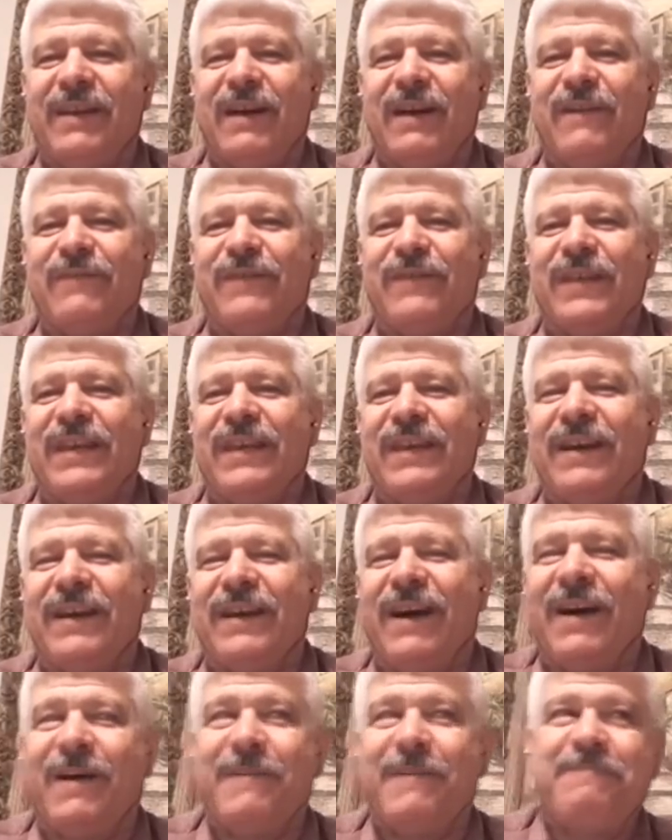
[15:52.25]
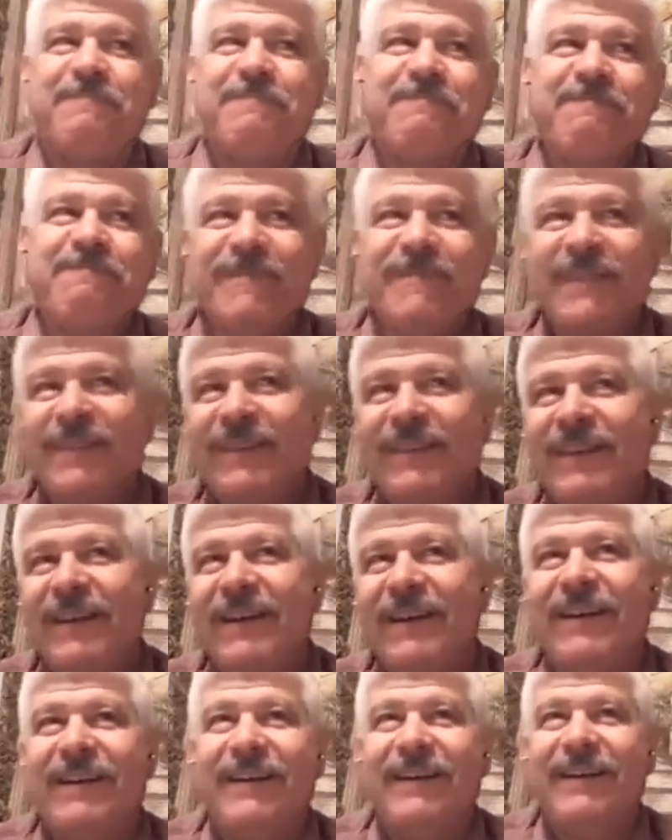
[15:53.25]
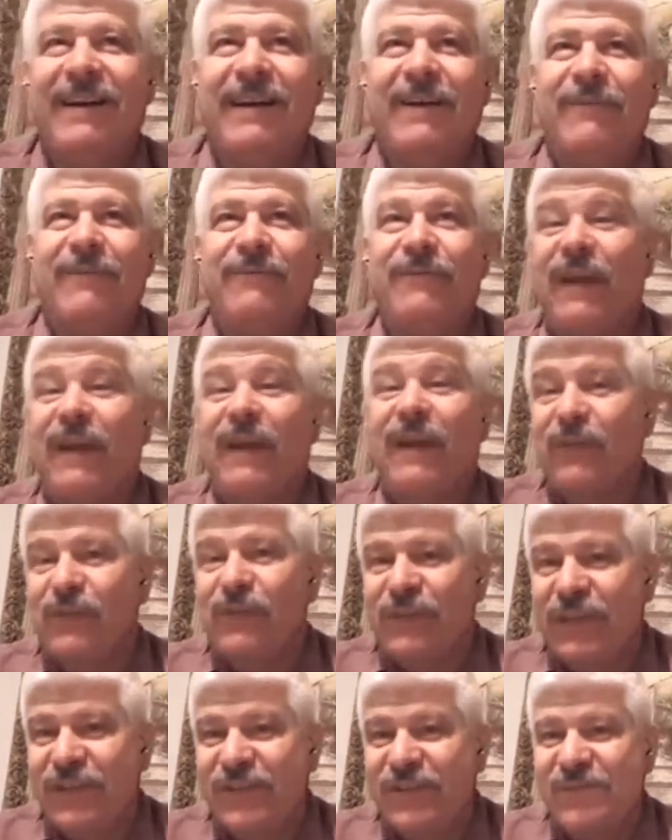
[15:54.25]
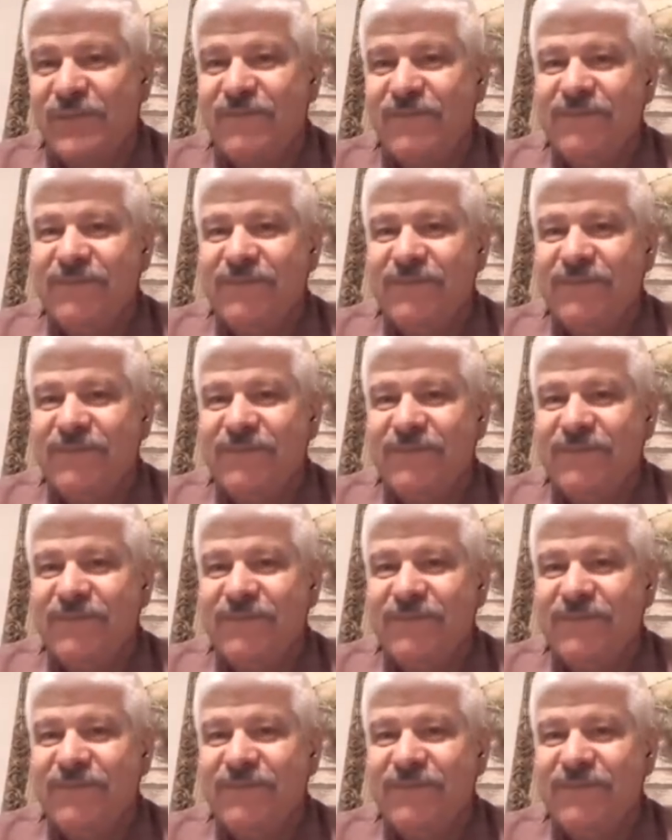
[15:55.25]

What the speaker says: of the favoritism?